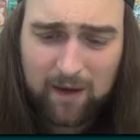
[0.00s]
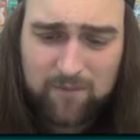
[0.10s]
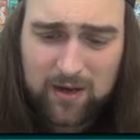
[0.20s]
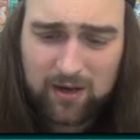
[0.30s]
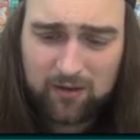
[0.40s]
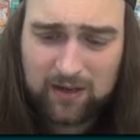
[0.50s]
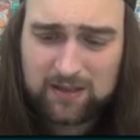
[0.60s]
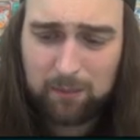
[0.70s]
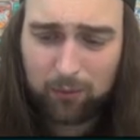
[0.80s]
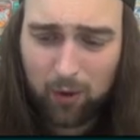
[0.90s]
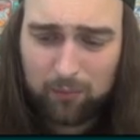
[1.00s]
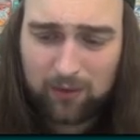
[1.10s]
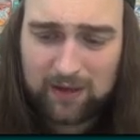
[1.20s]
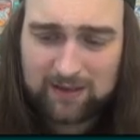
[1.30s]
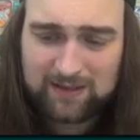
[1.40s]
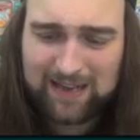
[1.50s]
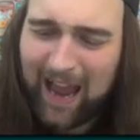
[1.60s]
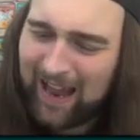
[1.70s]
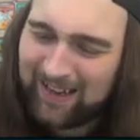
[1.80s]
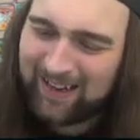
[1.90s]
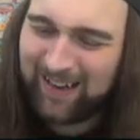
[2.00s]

I figured it's appropriate. Dad?